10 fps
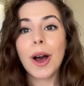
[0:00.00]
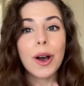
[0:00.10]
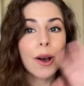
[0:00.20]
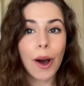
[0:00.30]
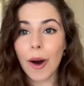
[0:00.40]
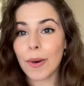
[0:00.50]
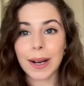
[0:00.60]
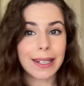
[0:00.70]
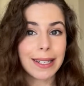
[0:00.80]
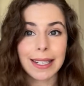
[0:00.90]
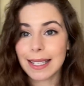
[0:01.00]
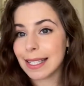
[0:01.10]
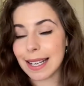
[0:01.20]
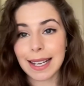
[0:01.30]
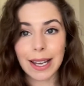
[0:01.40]
go into the
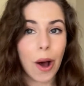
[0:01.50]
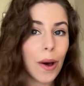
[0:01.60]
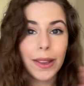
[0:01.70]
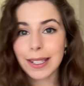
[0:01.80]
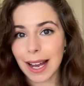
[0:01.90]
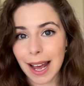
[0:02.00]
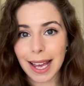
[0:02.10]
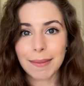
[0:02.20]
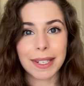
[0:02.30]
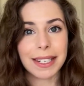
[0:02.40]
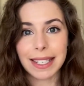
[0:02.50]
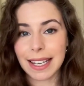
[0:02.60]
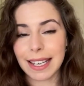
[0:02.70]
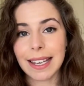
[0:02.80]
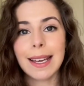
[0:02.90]
city all the time to
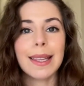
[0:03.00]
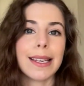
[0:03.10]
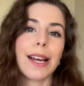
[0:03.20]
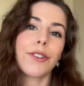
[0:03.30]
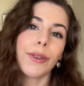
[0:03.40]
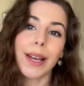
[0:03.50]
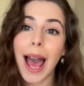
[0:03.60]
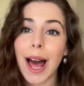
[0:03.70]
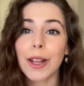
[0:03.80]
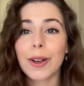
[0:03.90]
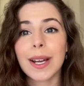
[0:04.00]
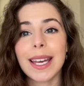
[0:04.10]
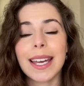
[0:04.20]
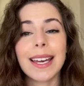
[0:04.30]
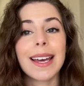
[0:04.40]
see the National
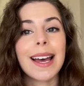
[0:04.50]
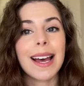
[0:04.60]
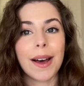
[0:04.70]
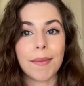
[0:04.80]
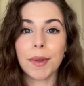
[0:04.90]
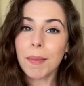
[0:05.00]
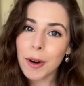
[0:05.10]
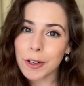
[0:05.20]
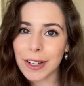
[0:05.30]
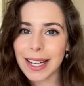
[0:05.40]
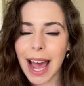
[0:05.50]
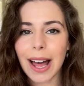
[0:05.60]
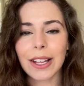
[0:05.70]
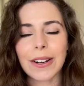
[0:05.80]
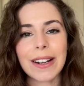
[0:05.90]
Gallery, um, the Portrait
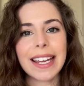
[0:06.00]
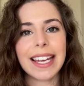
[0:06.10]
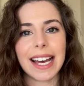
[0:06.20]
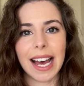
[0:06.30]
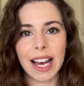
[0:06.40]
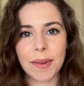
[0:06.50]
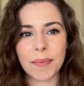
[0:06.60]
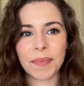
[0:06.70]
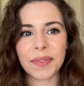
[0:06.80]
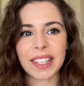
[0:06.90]
Gallery, um,